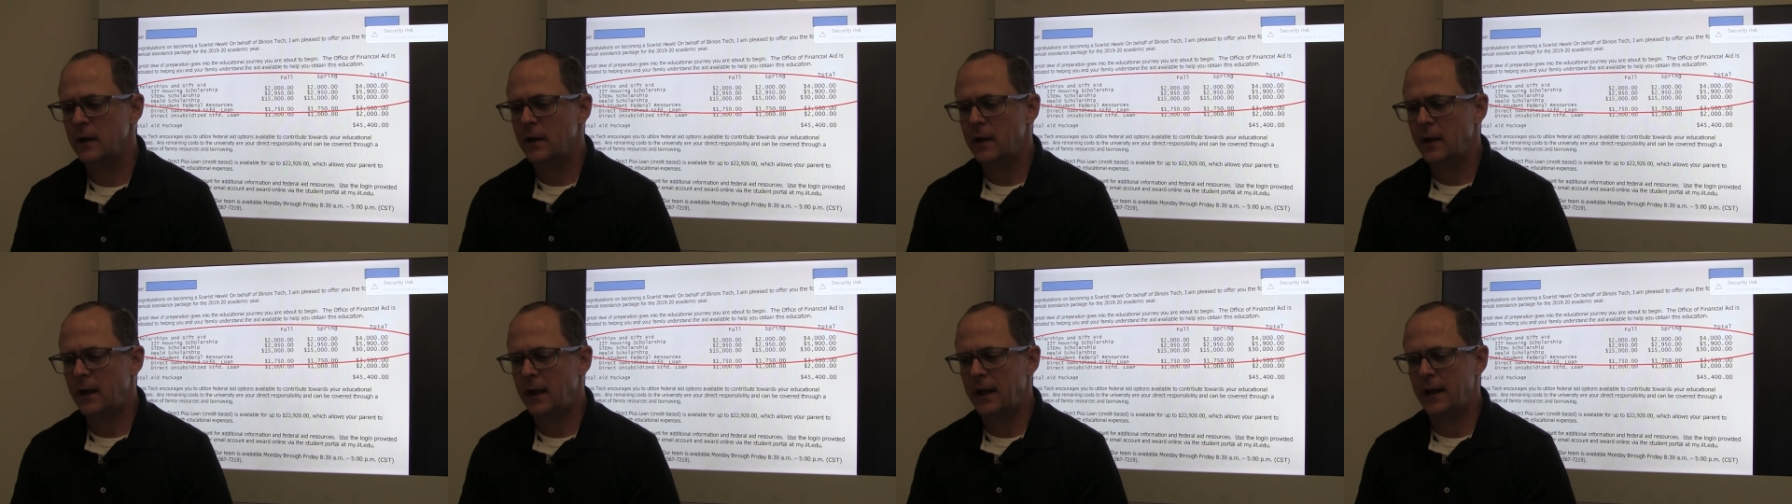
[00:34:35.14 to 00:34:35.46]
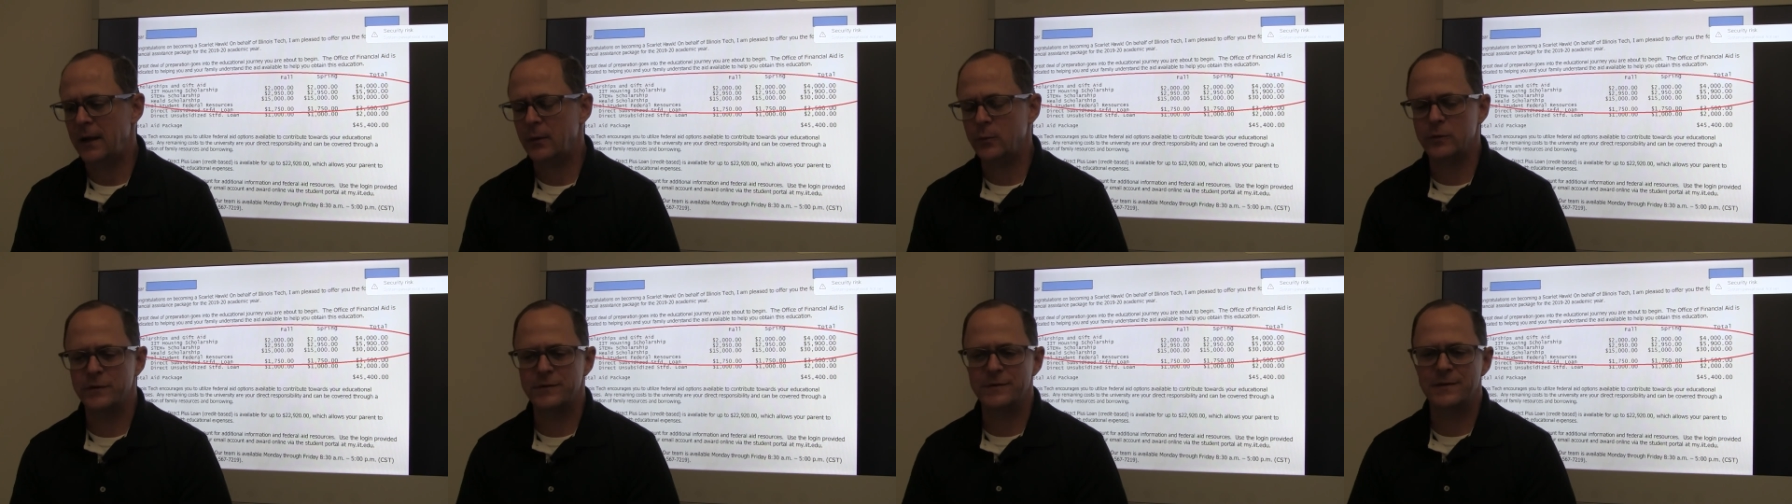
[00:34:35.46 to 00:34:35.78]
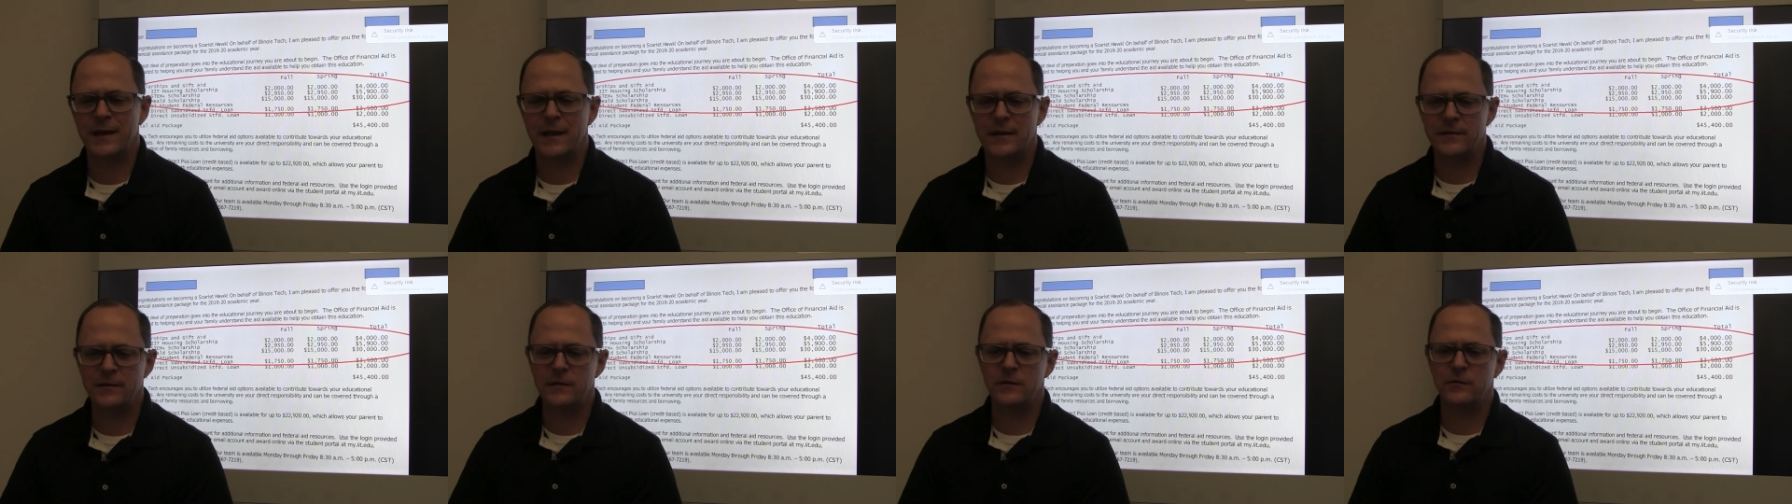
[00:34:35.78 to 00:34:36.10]
and it was
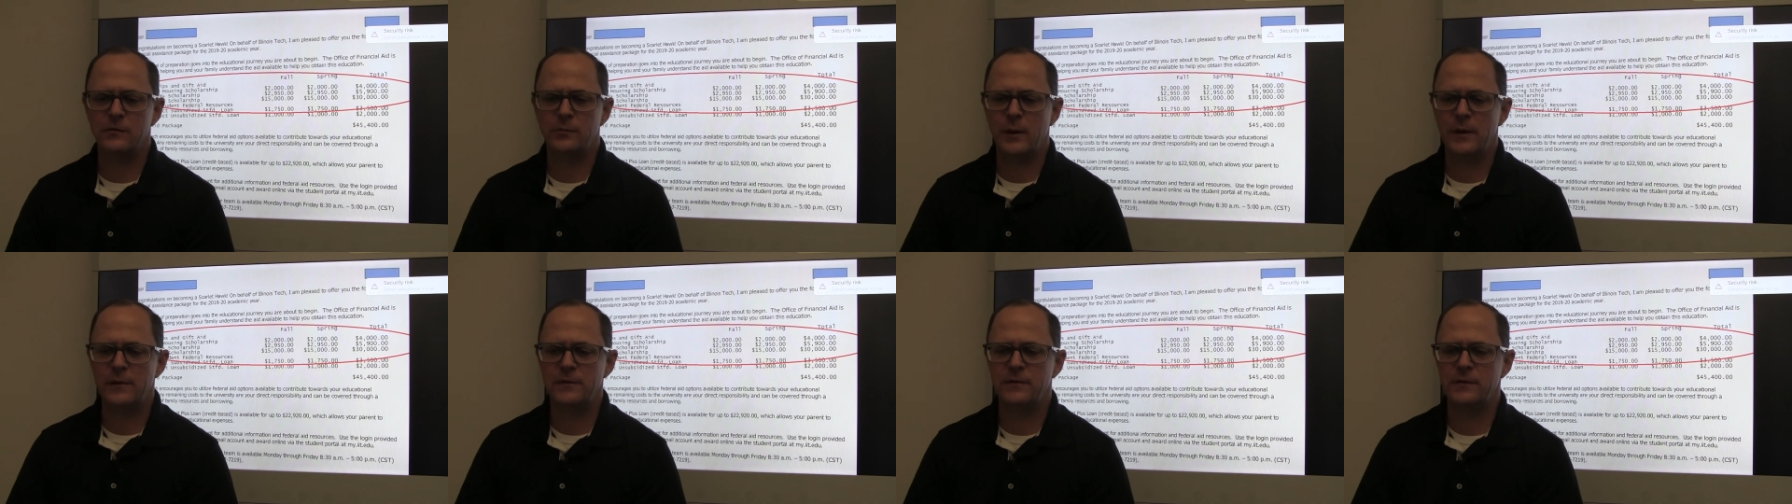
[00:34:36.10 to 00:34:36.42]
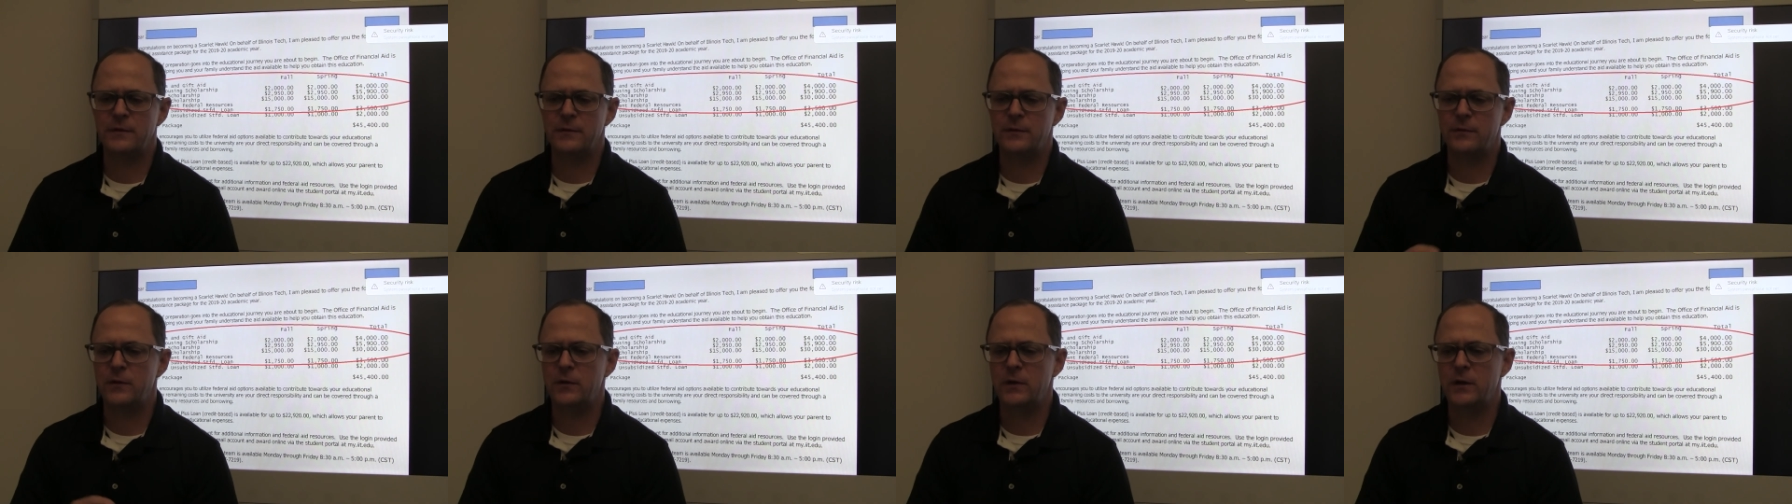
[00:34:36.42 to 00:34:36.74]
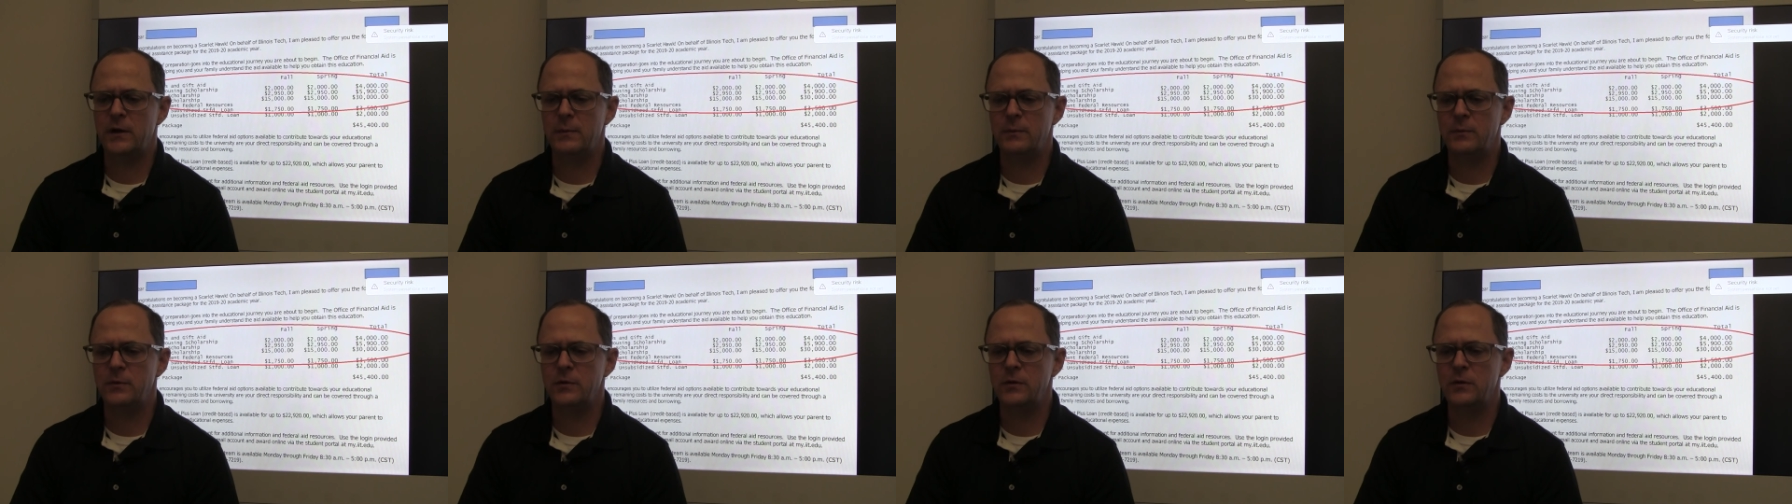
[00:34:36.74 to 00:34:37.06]
less expensive for
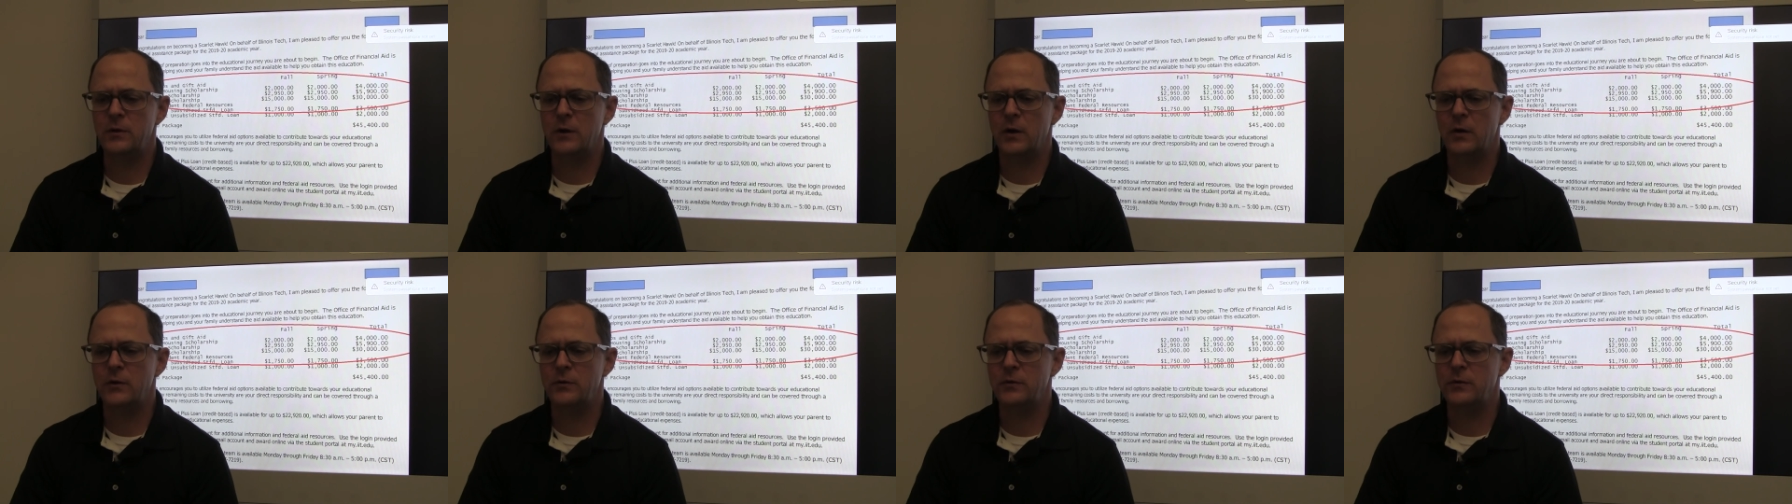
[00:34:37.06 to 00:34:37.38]
him to go